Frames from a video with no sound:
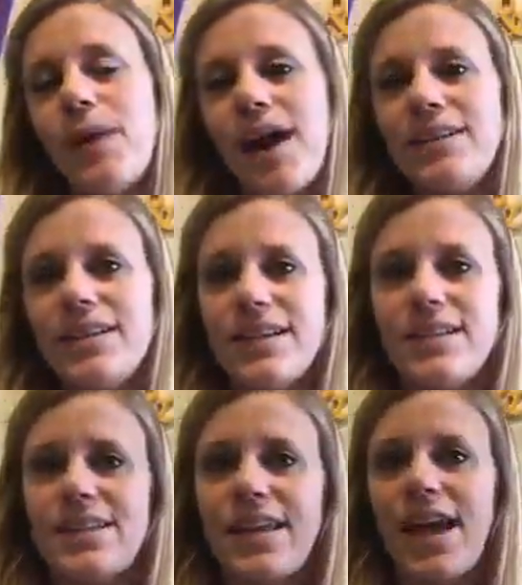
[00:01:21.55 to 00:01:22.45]
by
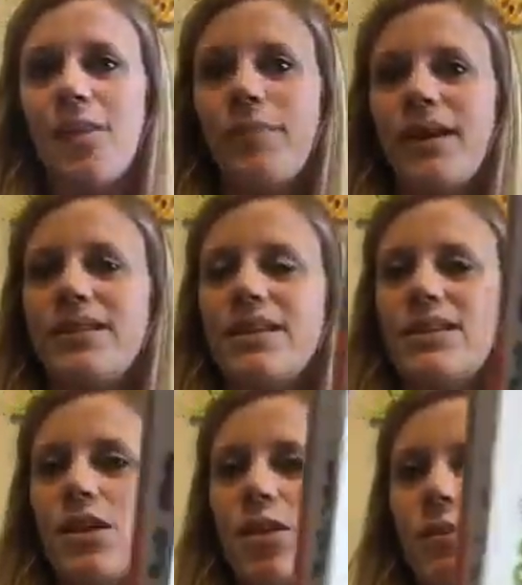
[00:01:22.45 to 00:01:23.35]
tens. They count by
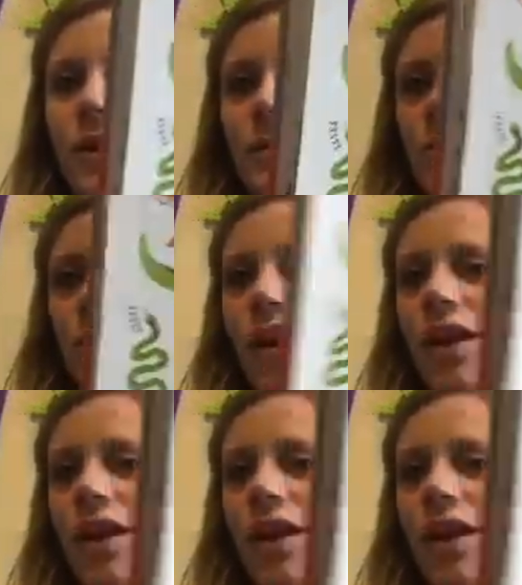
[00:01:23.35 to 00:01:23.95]
tens all the way up to